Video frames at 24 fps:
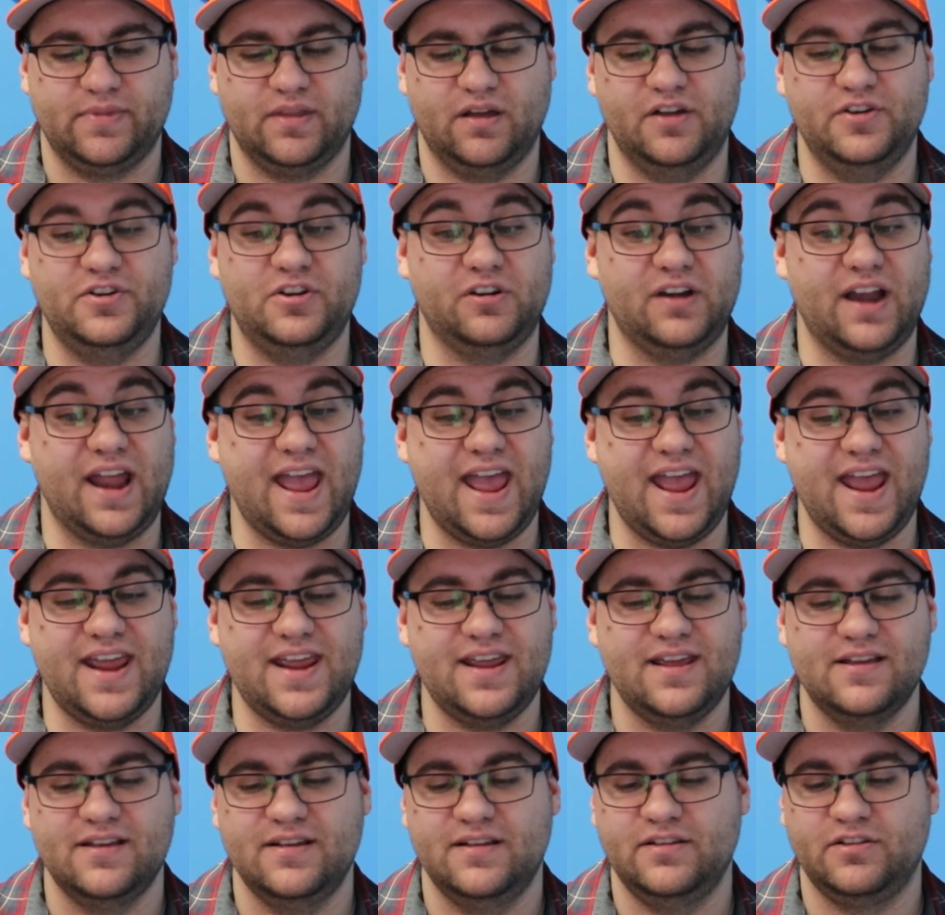under
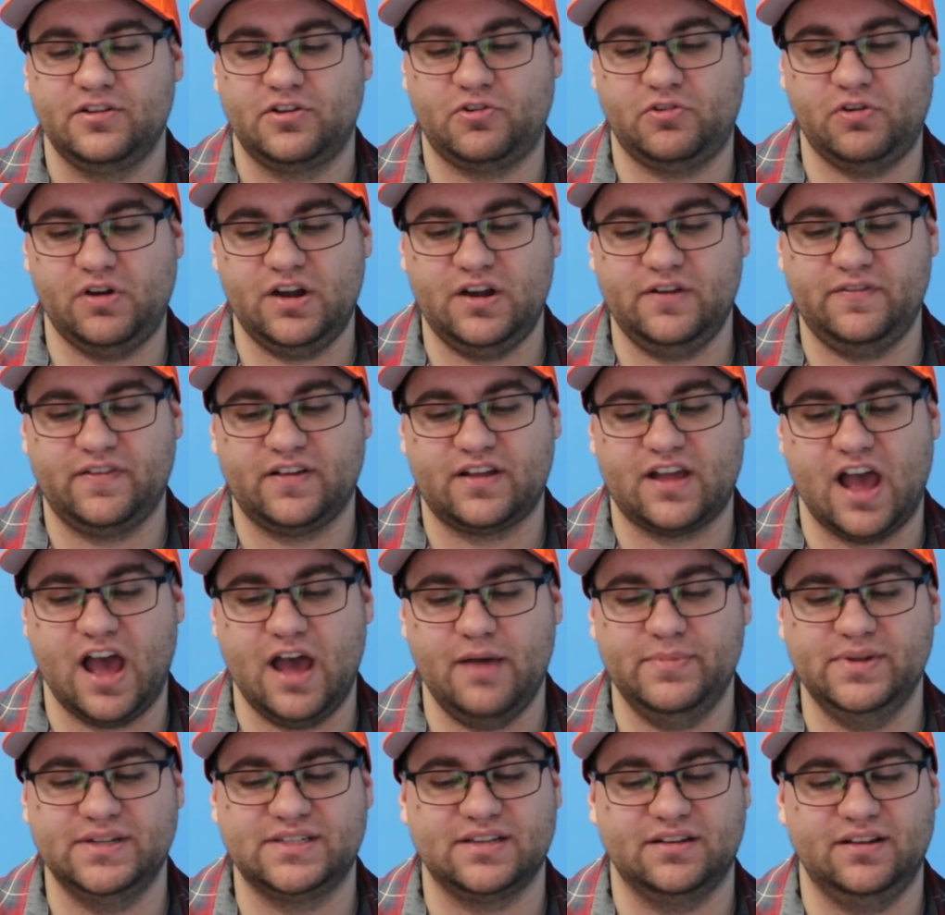A Creative
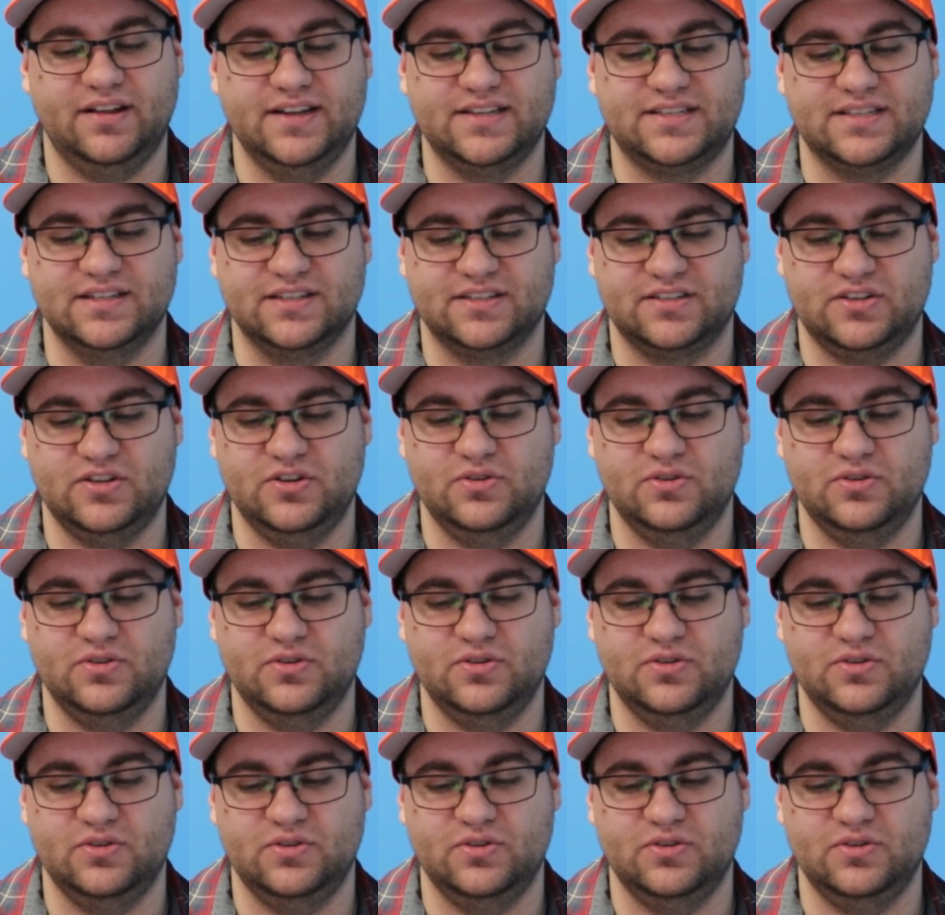Commons license.